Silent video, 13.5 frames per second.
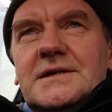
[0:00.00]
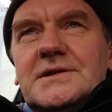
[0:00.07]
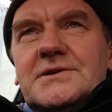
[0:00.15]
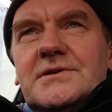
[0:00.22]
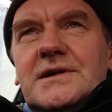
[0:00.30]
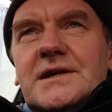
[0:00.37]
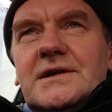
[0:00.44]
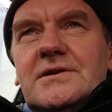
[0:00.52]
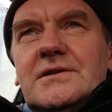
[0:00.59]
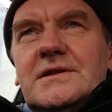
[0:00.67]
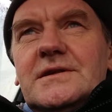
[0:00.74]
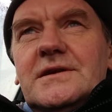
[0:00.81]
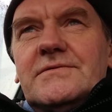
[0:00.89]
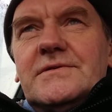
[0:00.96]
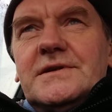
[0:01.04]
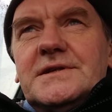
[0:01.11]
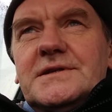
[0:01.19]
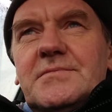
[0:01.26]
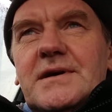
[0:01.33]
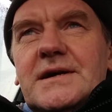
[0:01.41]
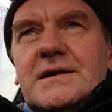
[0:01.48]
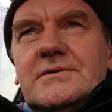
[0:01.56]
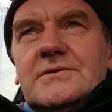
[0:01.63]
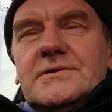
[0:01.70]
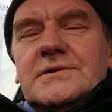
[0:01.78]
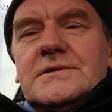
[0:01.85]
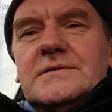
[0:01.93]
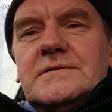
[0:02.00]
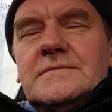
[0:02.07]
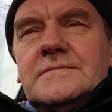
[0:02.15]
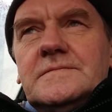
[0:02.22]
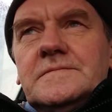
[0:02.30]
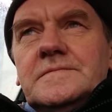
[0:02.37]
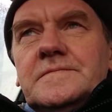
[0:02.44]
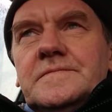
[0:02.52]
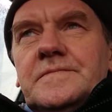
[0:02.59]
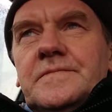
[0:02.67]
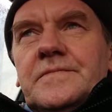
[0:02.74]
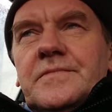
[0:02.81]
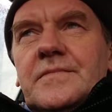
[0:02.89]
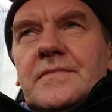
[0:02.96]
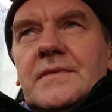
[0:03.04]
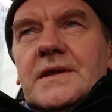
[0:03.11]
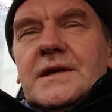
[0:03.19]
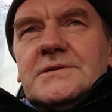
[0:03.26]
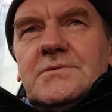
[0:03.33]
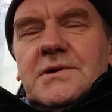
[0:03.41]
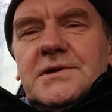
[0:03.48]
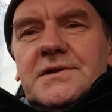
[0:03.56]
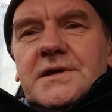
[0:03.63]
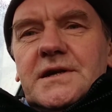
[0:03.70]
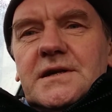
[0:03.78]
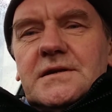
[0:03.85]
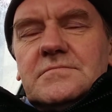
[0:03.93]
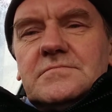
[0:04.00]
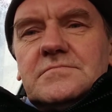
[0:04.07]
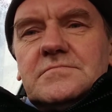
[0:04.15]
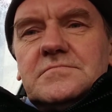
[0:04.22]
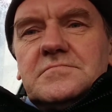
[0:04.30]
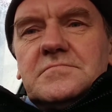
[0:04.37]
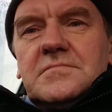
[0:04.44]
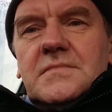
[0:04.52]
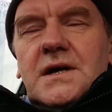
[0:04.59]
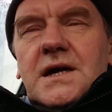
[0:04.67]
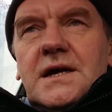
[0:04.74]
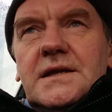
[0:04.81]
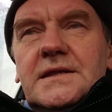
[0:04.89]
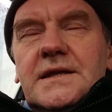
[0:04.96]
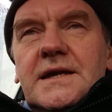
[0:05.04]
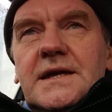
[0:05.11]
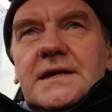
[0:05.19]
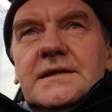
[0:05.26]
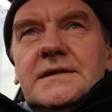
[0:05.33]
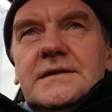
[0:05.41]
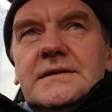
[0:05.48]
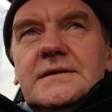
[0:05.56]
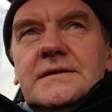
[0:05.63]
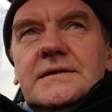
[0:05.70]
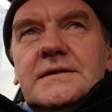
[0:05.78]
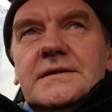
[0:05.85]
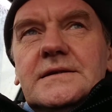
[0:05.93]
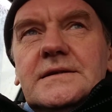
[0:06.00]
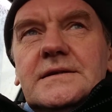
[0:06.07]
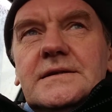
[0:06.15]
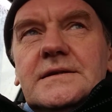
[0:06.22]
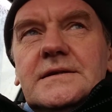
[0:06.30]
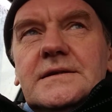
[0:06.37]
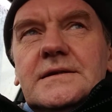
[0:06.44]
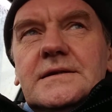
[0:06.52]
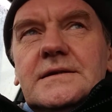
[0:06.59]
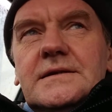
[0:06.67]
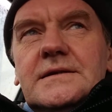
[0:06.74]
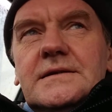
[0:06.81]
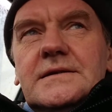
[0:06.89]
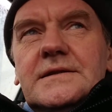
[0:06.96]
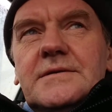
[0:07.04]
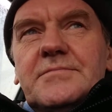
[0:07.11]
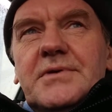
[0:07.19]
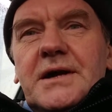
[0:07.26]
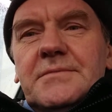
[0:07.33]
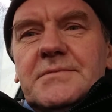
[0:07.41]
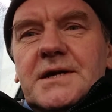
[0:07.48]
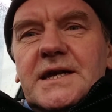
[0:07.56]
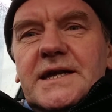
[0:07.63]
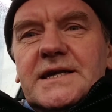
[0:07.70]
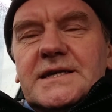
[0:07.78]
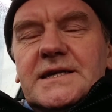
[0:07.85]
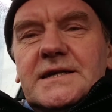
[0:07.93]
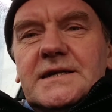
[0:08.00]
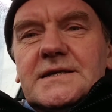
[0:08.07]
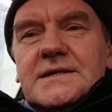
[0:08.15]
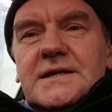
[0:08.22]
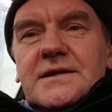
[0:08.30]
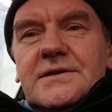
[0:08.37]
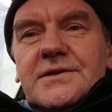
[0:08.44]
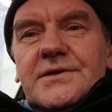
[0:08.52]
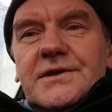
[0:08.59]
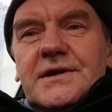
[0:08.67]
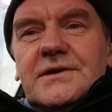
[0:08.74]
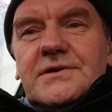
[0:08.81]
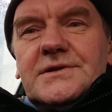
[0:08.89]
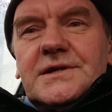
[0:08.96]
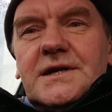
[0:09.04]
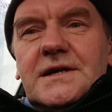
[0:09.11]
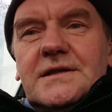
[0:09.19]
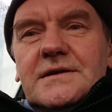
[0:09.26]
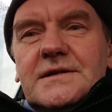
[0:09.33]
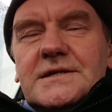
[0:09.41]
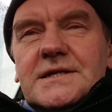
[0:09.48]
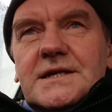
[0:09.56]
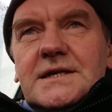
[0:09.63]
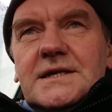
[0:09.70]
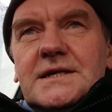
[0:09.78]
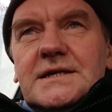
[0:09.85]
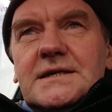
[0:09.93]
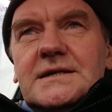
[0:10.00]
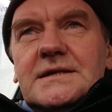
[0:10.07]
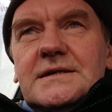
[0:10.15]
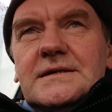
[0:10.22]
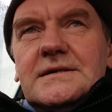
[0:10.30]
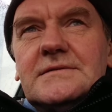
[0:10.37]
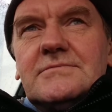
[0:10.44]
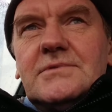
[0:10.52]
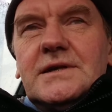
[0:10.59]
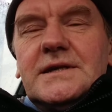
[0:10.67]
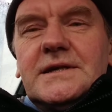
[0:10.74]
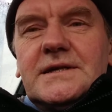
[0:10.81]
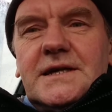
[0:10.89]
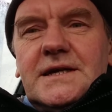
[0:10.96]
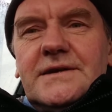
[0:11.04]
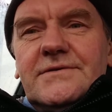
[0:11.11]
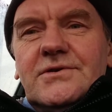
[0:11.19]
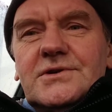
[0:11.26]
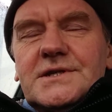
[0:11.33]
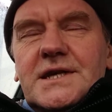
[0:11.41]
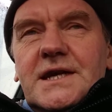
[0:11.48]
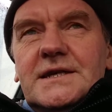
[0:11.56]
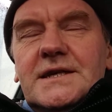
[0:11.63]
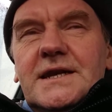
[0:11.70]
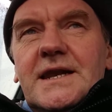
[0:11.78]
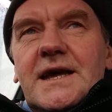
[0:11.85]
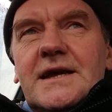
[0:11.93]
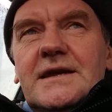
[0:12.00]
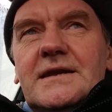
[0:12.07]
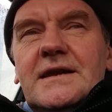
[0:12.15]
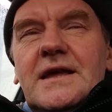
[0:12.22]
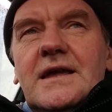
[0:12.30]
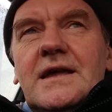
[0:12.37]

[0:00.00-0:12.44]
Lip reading: and trying all the different tobaccos is one thing. And then the pipe collecting is another thing altogether. It's like, well, it kind of goes hand in hand.